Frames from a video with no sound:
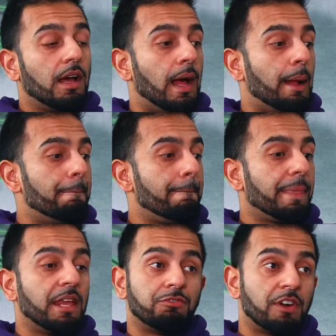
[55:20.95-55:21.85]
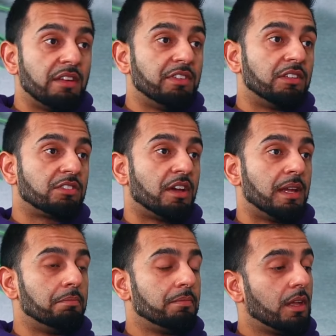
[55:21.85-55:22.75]
um, in five years'
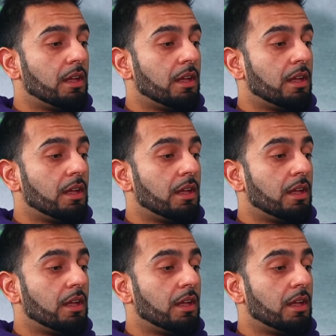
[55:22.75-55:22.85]
time